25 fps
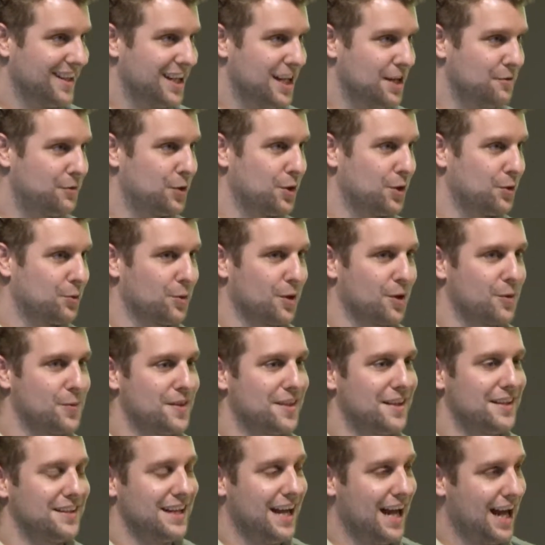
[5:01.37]
If you go to work
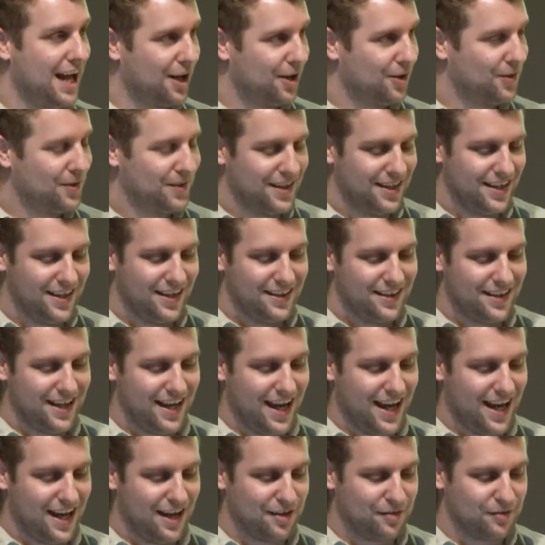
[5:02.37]
with it now, they
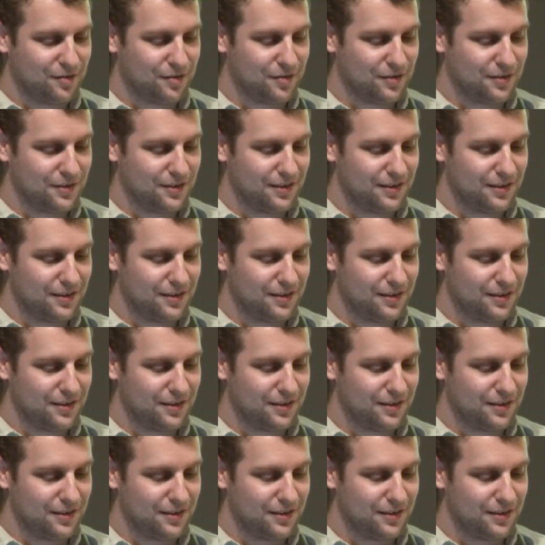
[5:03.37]
have